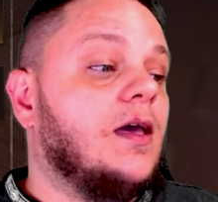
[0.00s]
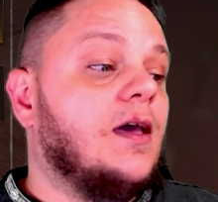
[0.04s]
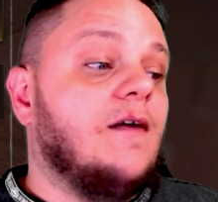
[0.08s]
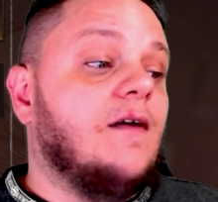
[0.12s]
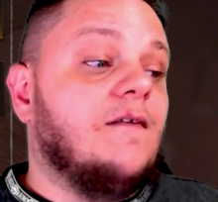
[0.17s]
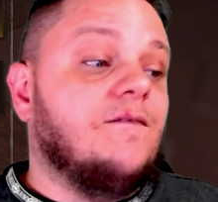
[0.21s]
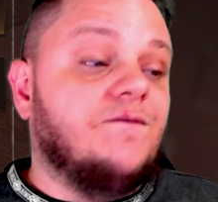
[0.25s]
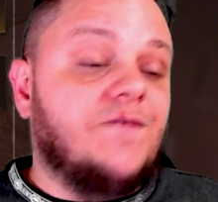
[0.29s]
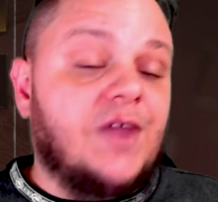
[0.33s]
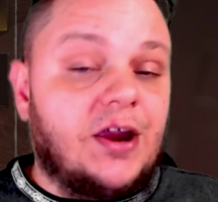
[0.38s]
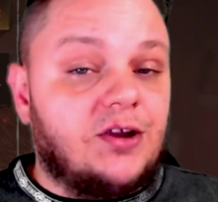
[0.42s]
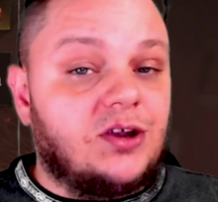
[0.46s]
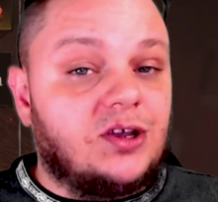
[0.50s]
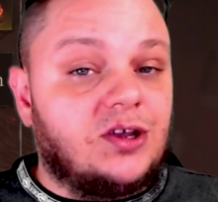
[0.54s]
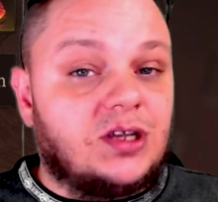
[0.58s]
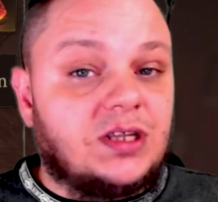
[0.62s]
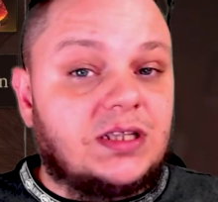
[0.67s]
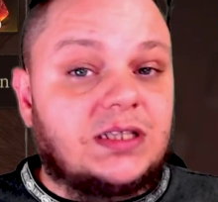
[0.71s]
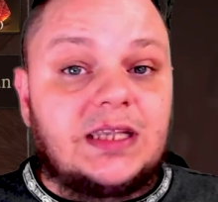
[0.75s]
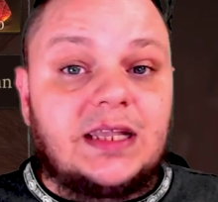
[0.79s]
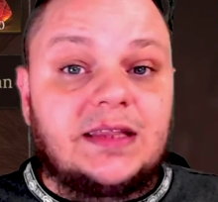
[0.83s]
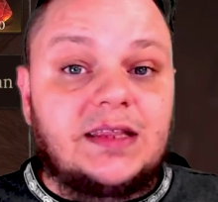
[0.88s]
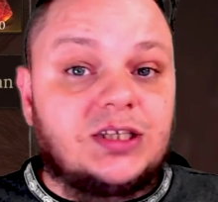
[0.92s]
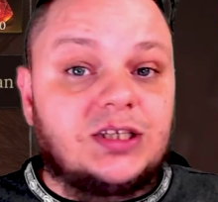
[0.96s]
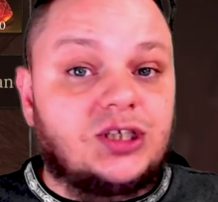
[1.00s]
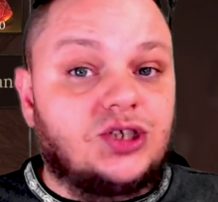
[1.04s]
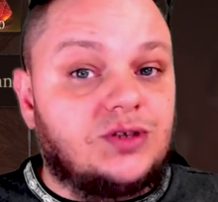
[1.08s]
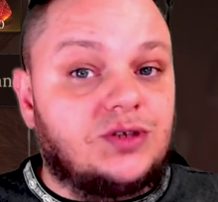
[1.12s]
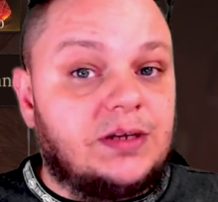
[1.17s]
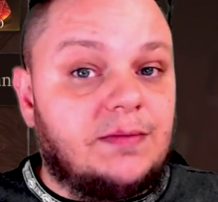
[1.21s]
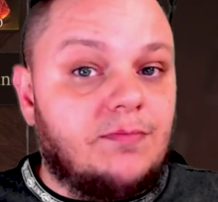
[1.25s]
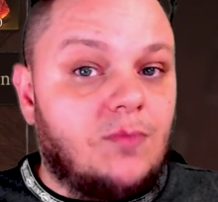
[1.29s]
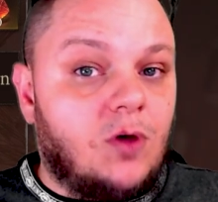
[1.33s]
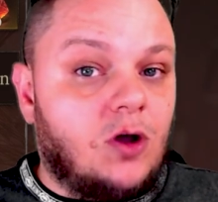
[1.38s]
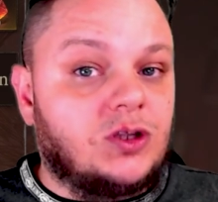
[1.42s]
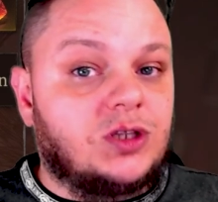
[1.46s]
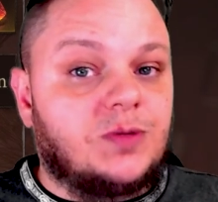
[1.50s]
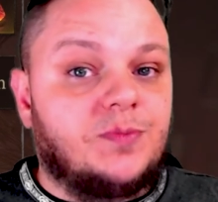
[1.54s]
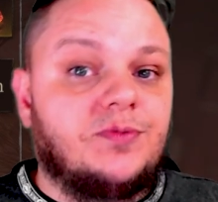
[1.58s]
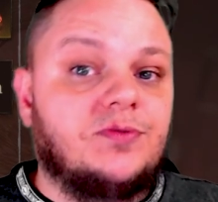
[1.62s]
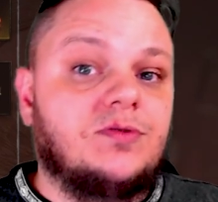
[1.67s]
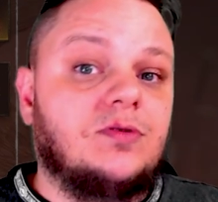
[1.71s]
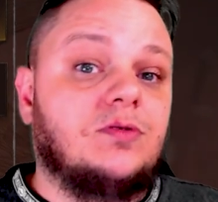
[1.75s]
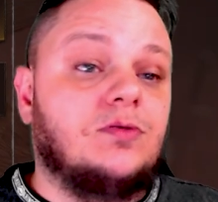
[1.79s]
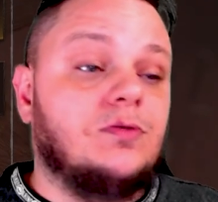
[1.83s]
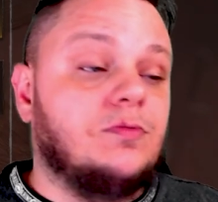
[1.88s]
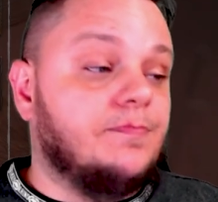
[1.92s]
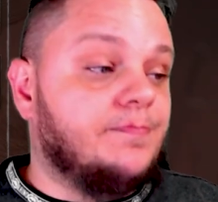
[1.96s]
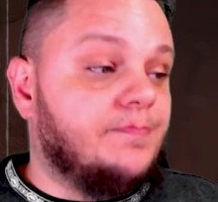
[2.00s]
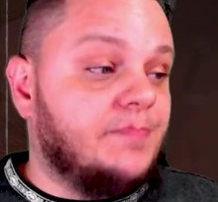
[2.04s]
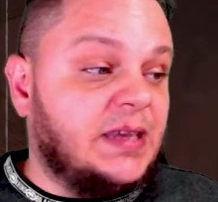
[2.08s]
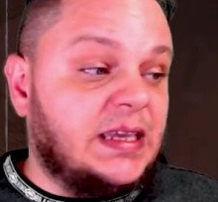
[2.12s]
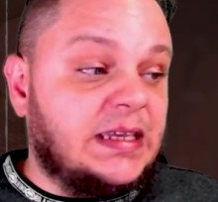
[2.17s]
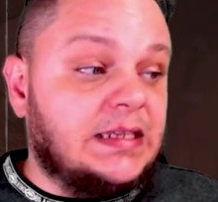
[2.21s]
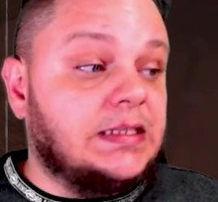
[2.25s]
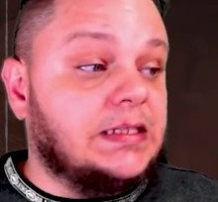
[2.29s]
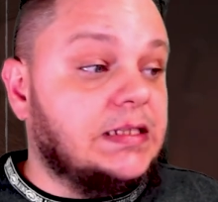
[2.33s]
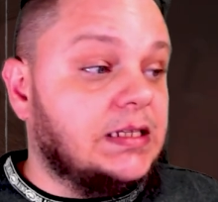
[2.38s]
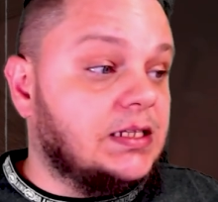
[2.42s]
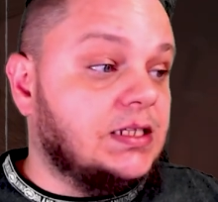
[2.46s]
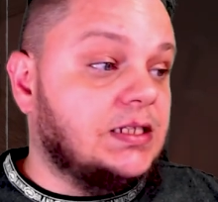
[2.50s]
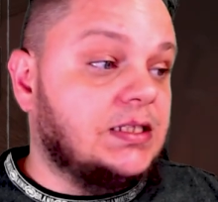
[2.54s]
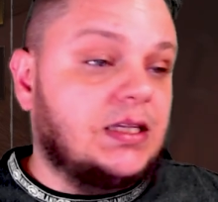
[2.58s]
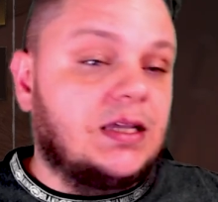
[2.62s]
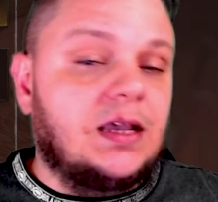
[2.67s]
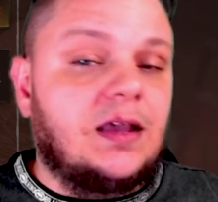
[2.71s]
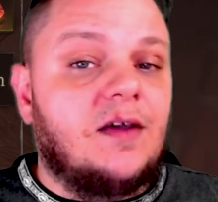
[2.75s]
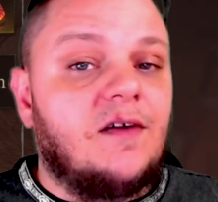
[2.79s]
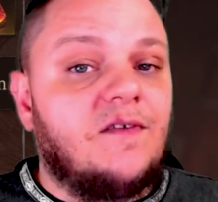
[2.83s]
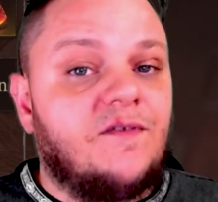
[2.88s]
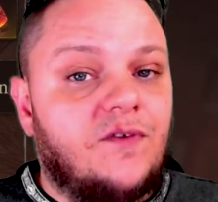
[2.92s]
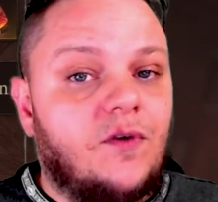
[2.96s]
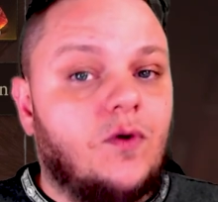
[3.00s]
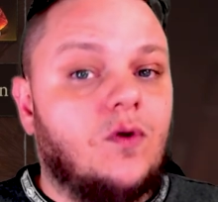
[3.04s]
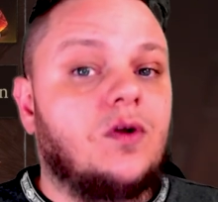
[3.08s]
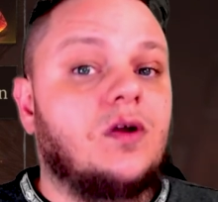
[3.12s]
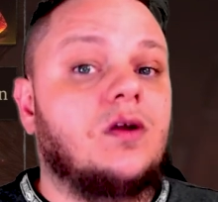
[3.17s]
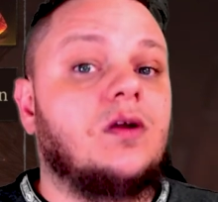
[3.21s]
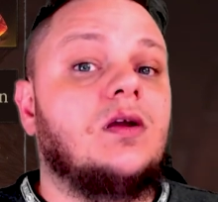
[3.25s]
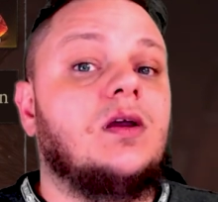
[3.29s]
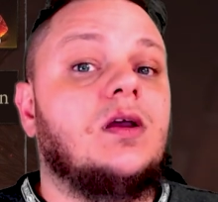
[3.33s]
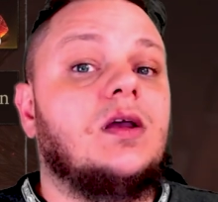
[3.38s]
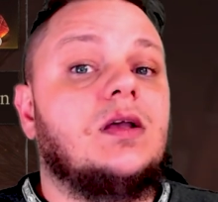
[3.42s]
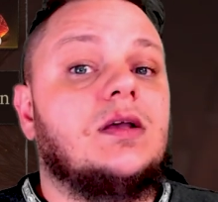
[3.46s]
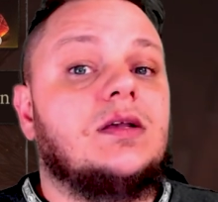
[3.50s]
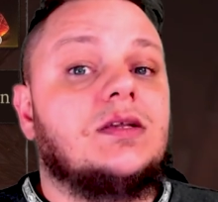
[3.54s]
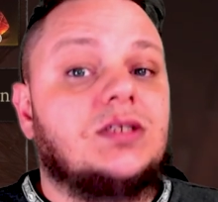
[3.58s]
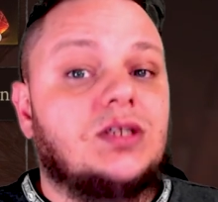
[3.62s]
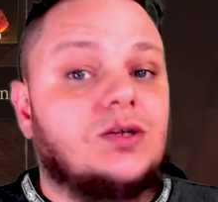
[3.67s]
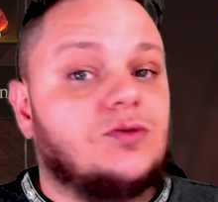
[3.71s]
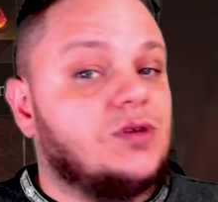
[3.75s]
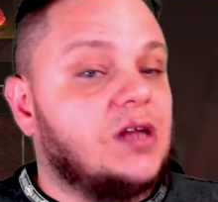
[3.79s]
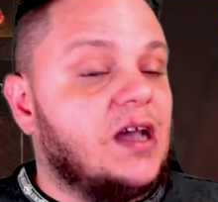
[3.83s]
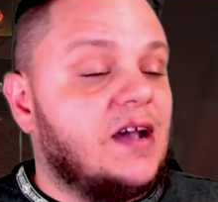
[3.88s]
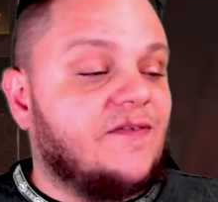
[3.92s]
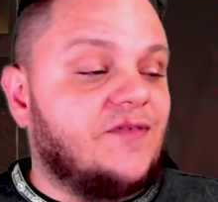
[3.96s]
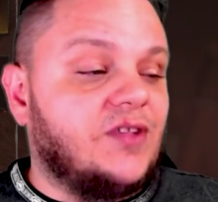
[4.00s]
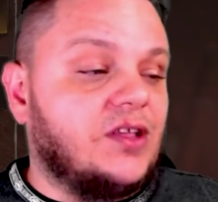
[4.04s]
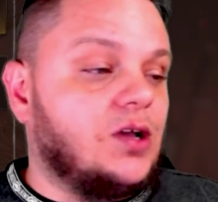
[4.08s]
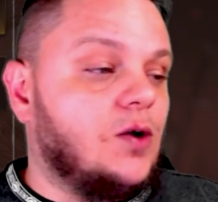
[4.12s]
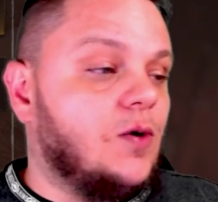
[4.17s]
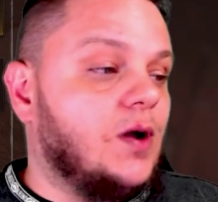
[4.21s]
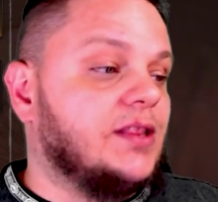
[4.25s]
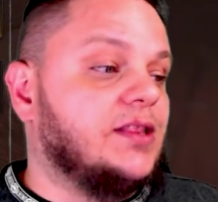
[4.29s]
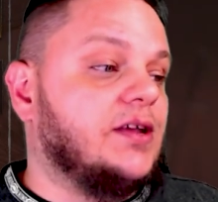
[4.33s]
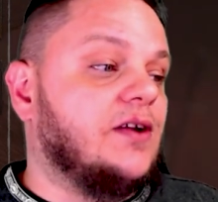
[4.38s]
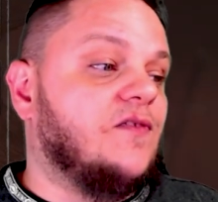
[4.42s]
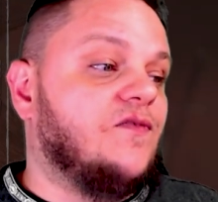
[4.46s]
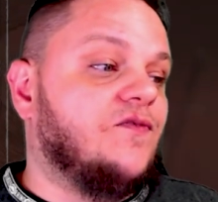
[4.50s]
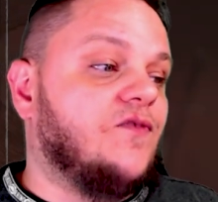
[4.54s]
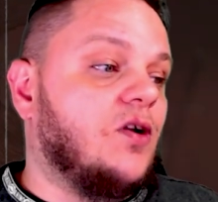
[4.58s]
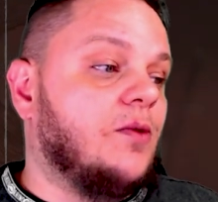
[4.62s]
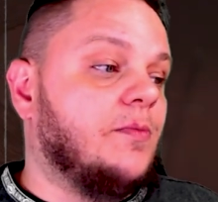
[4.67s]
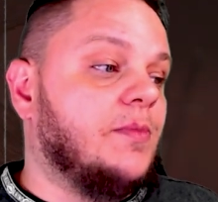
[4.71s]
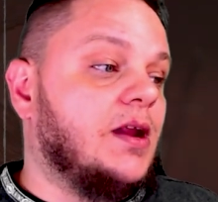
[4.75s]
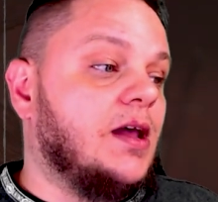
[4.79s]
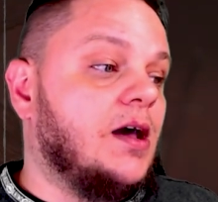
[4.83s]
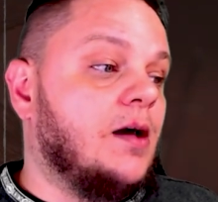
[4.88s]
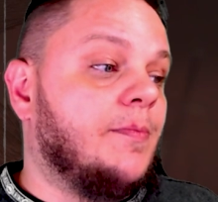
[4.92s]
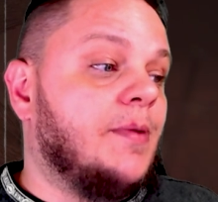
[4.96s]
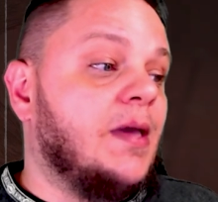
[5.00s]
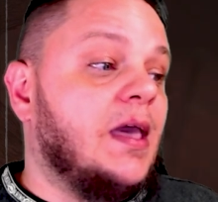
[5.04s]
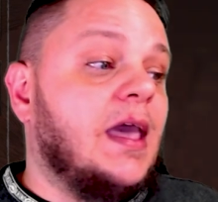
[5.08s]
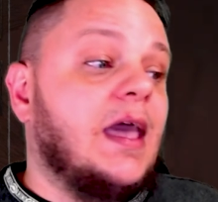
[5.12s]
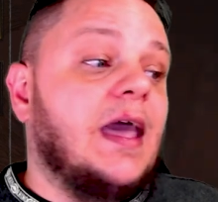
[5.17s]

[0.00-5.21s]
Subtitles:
Very good set that you'll need multiple pieces for, so definitely go out there and farm it up.